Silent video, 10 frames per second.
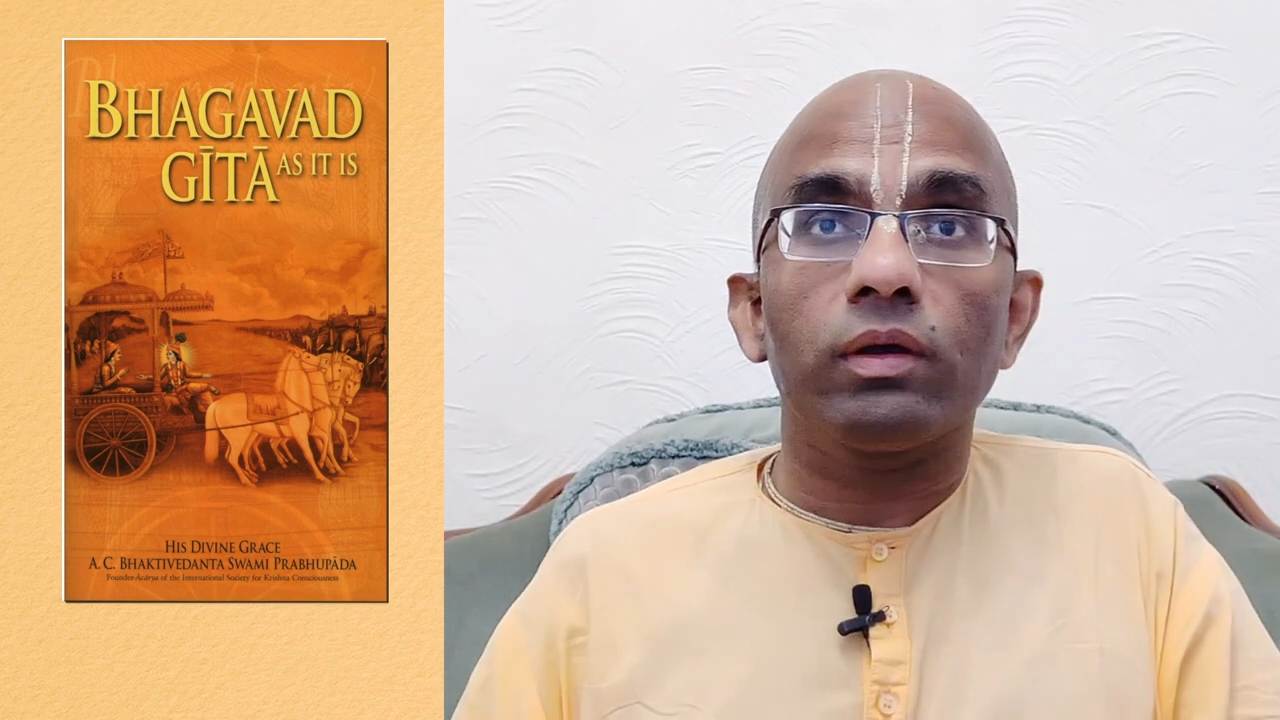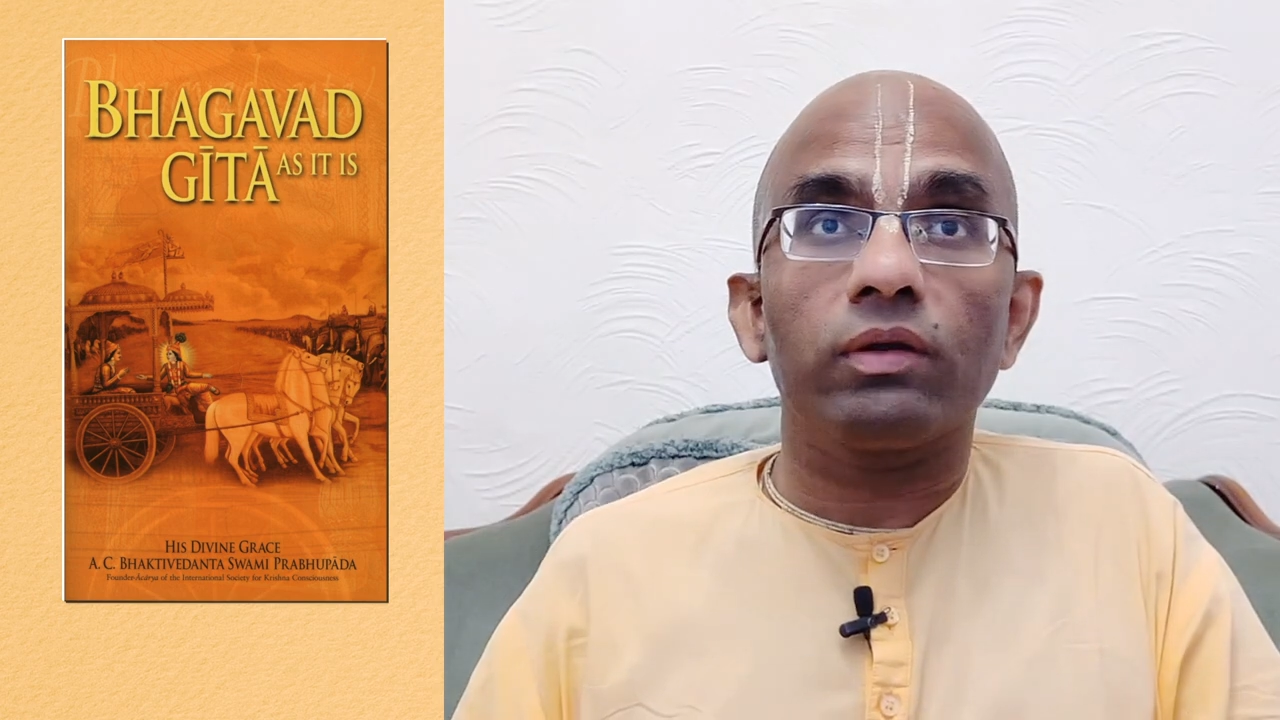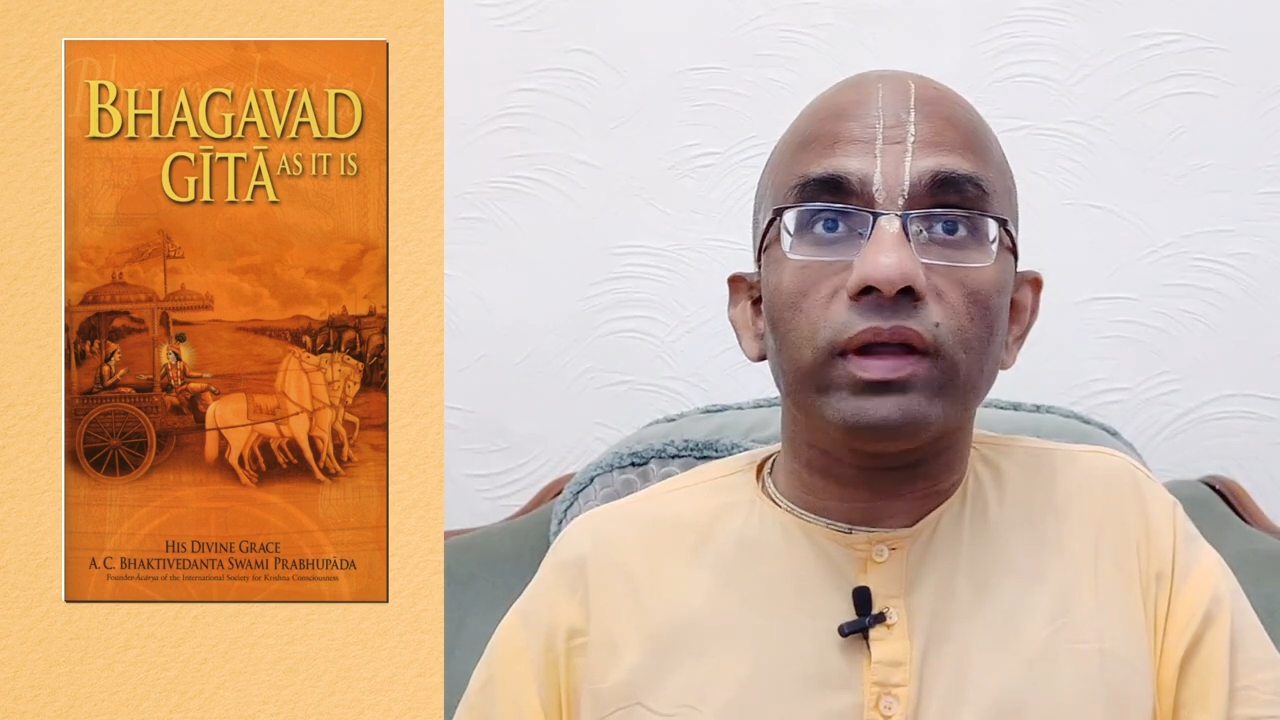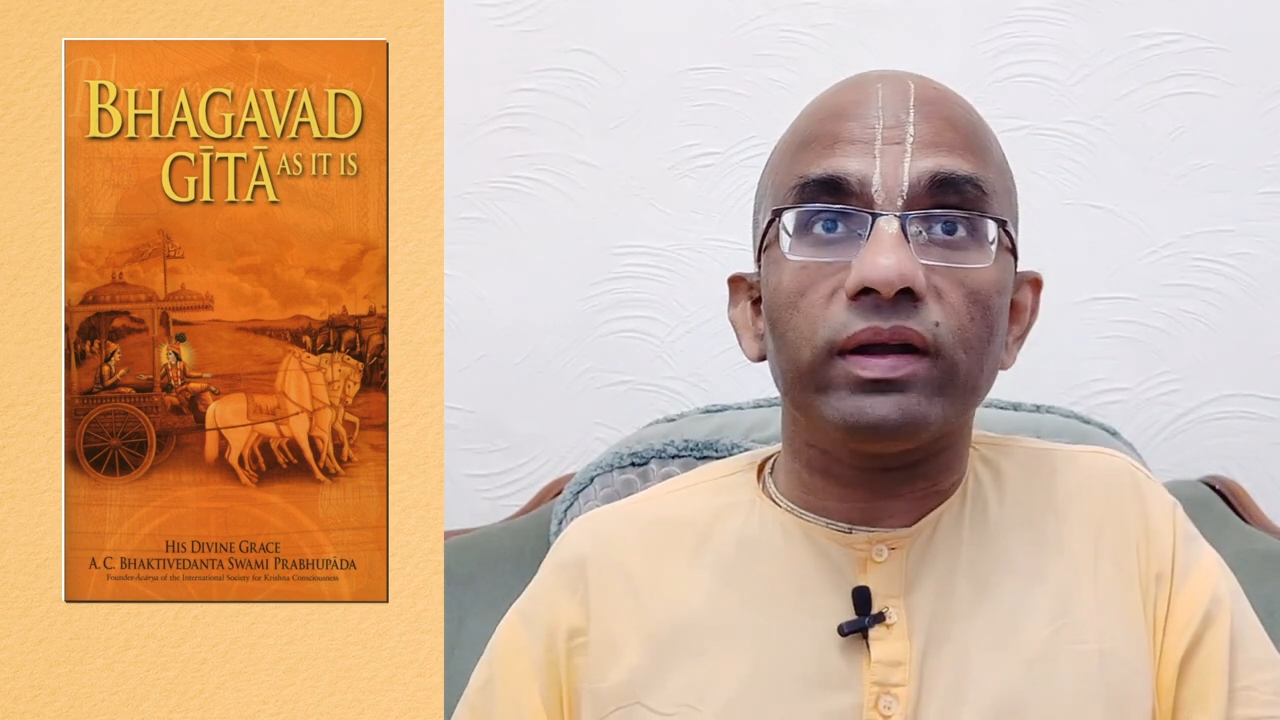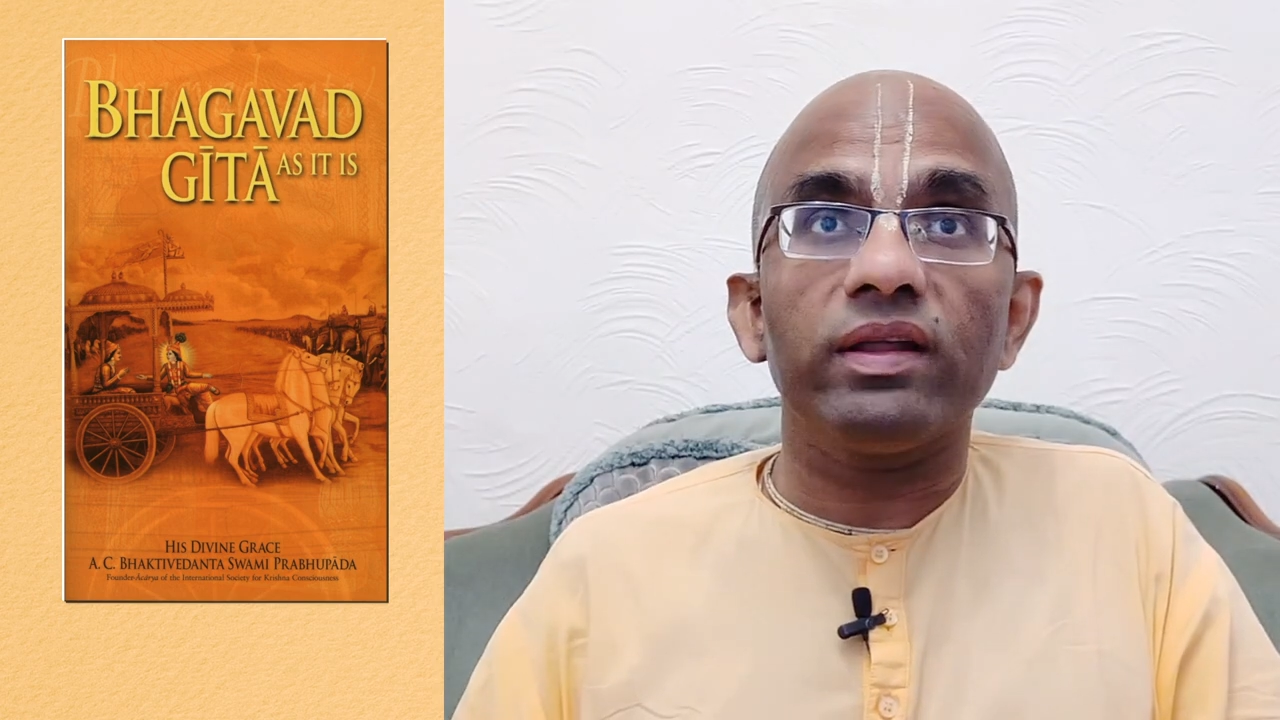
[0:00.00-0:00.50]

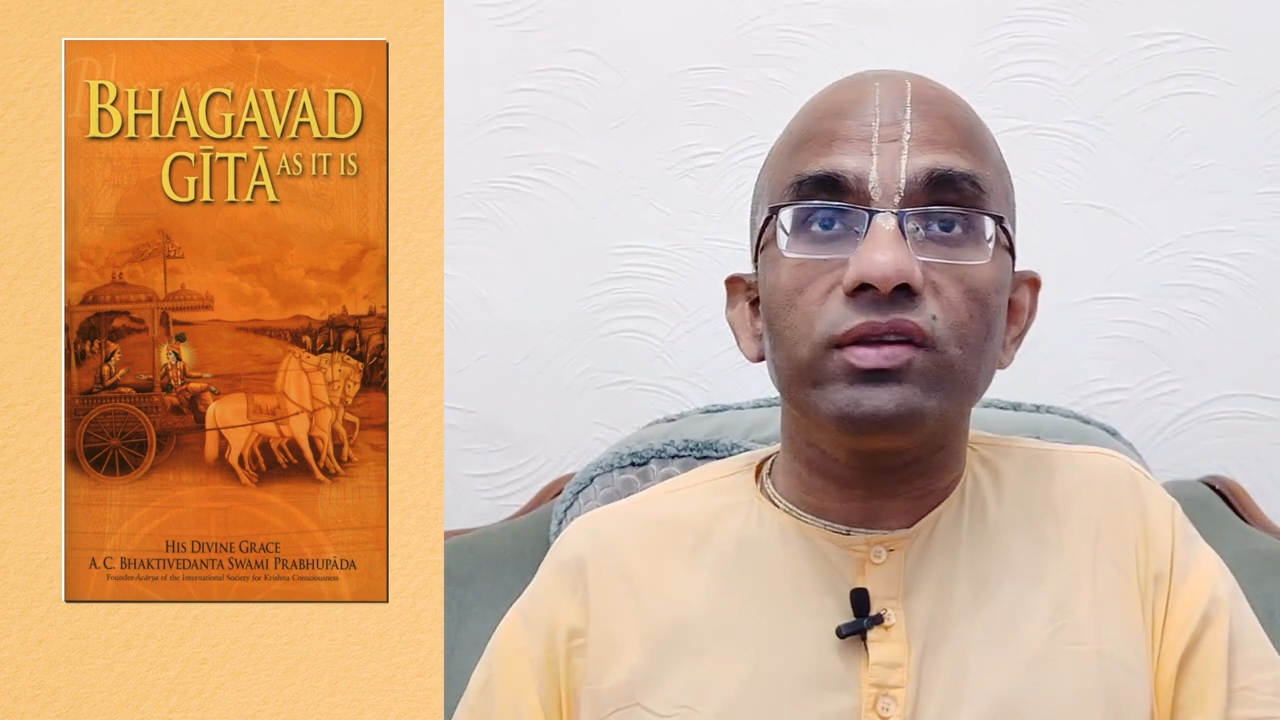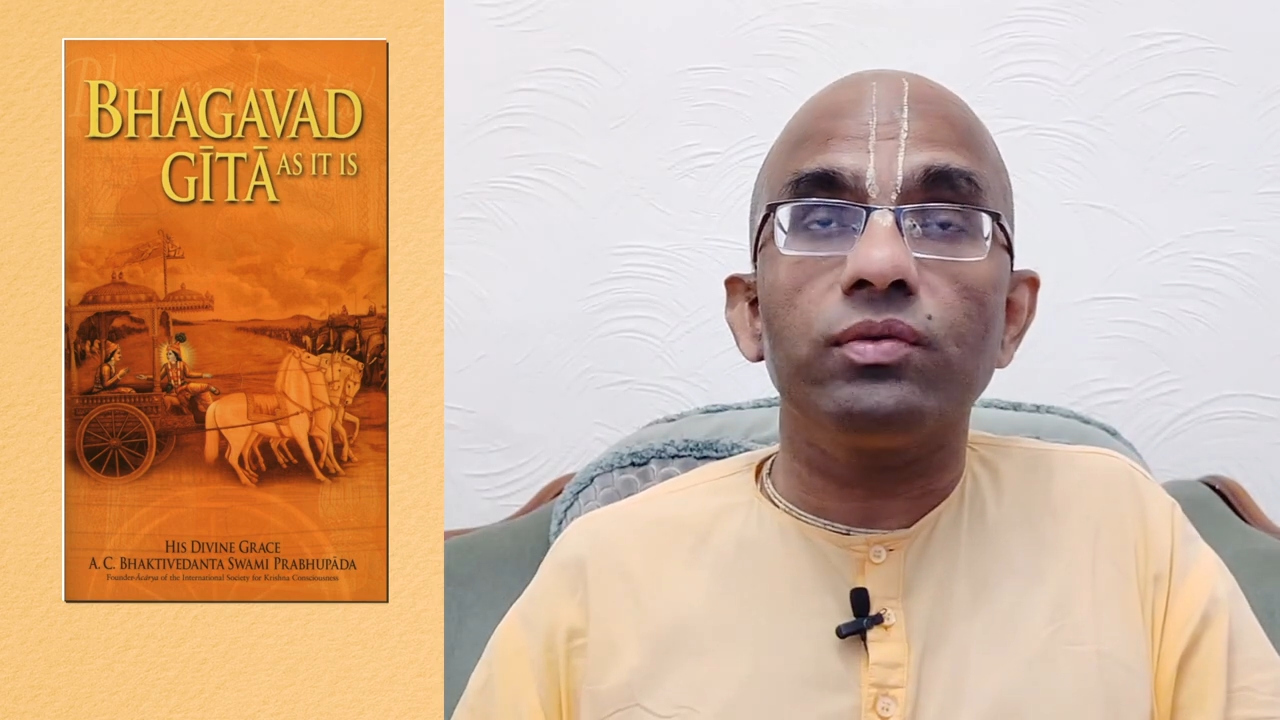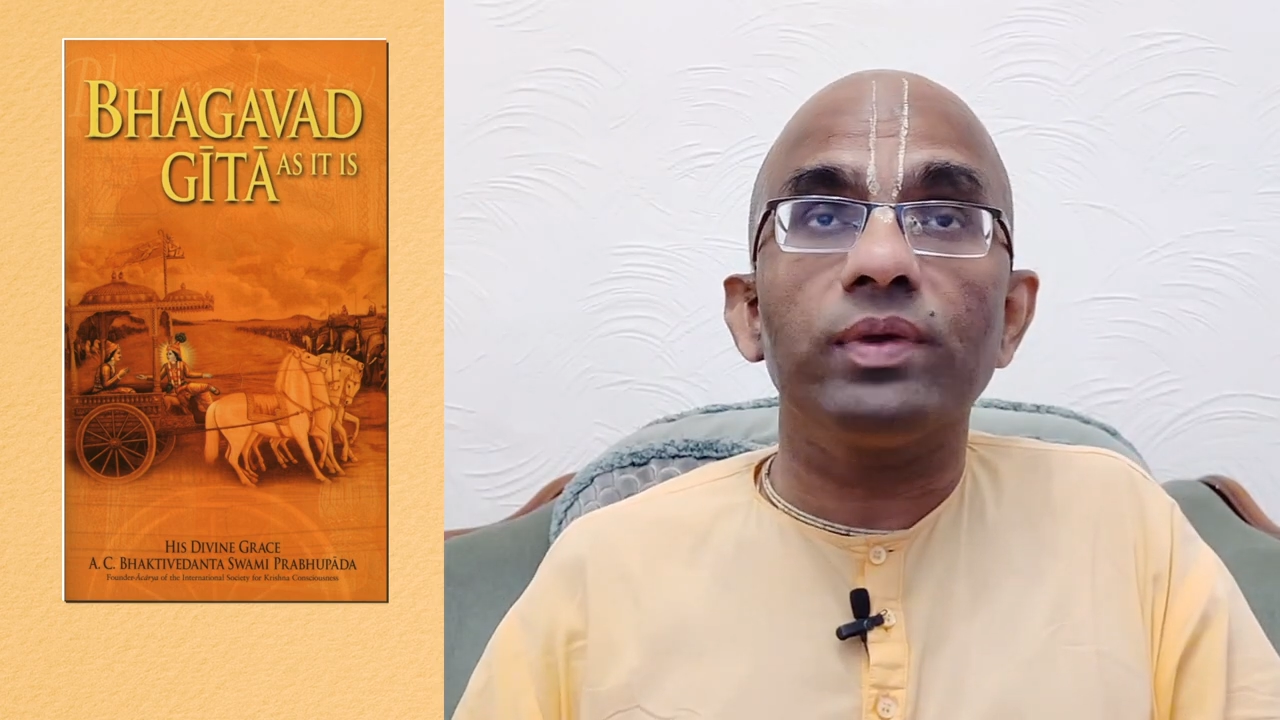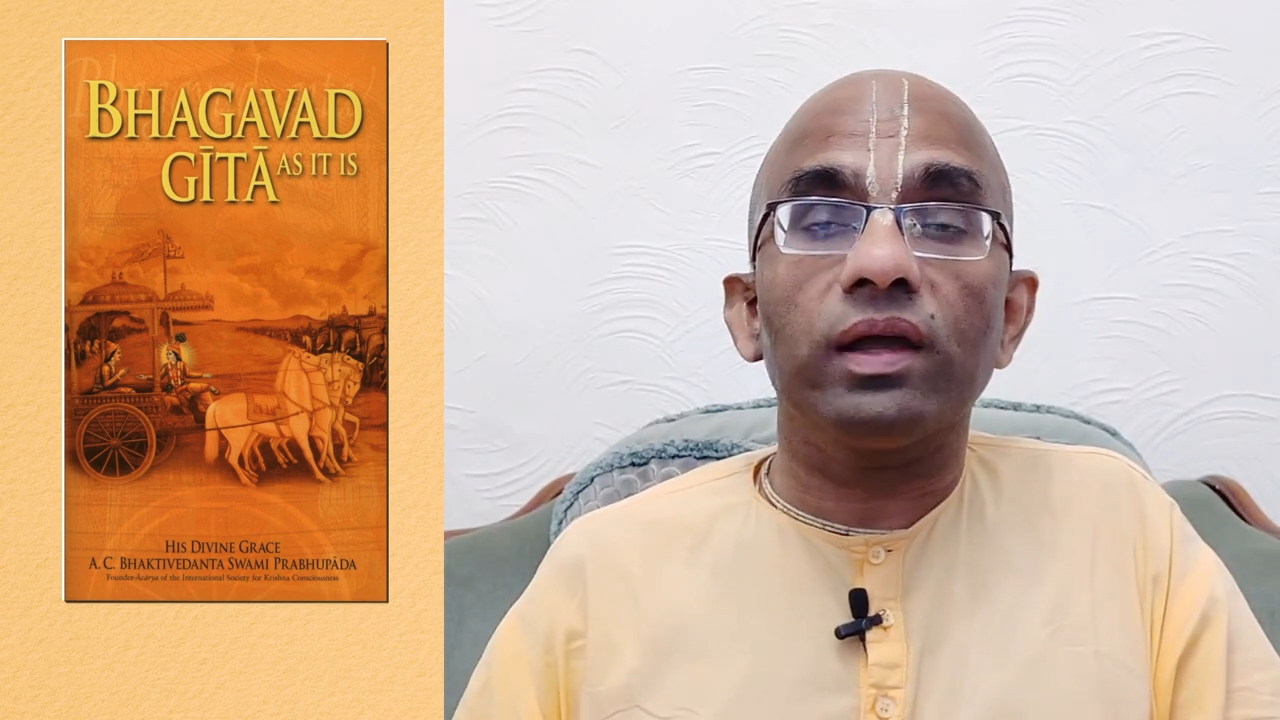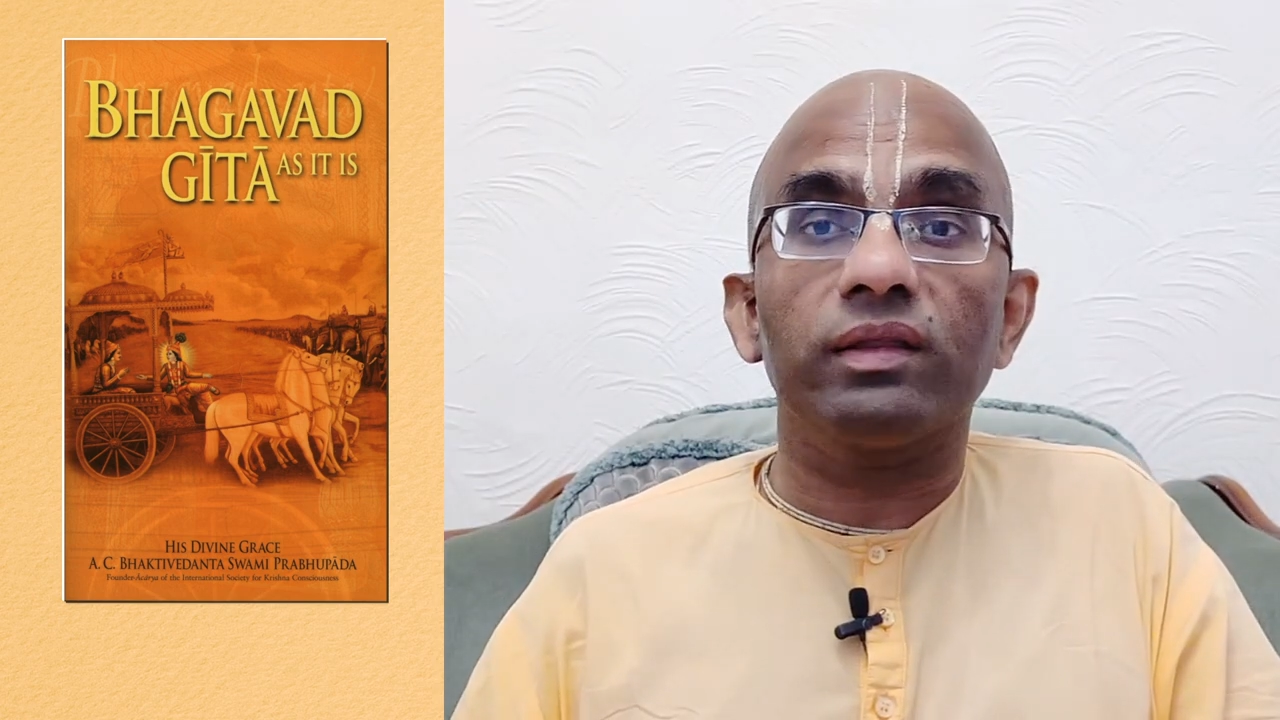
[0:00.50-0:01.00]
because at
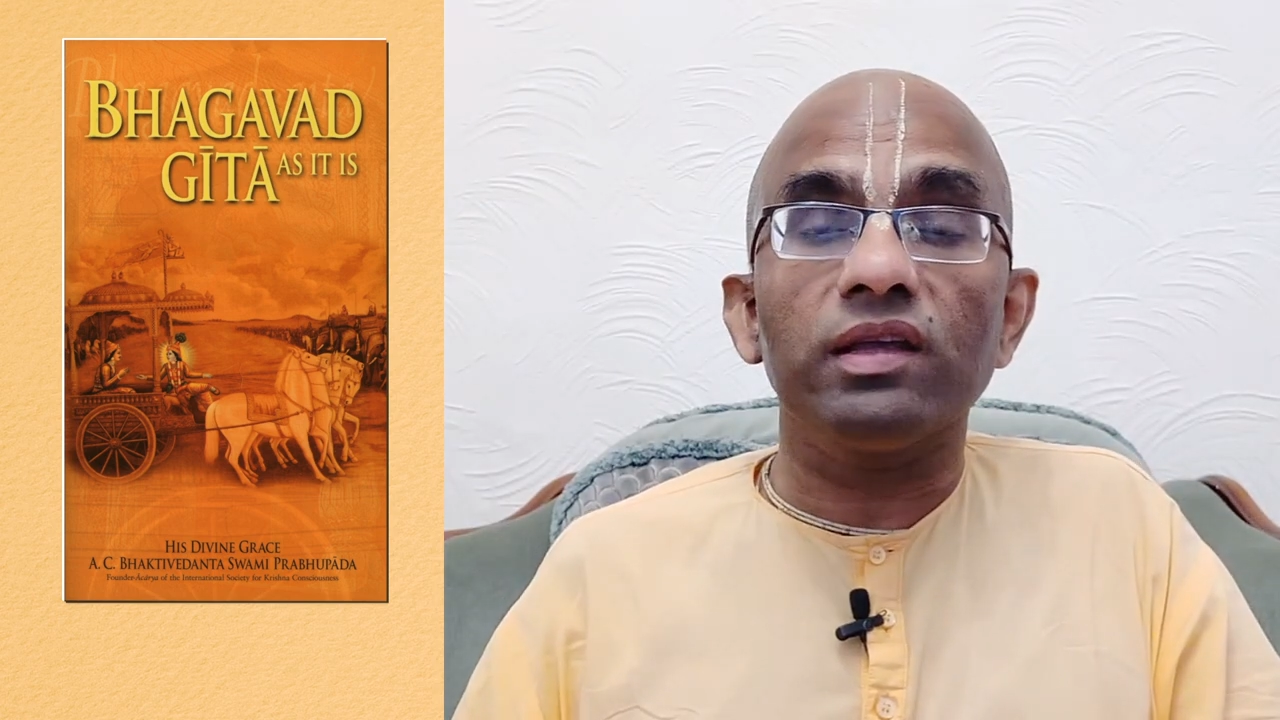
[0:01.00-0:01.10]
least we are